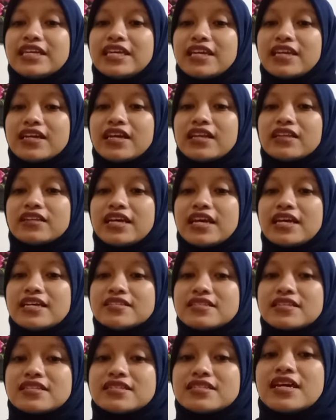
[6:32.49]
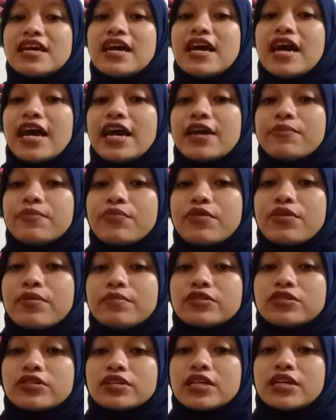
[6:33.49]
illegal cases and
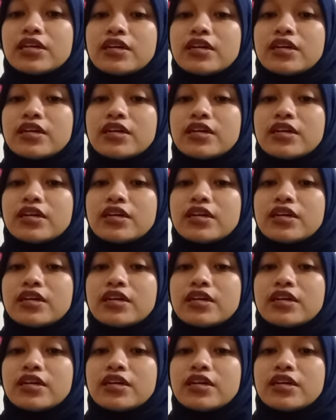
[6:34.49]
promote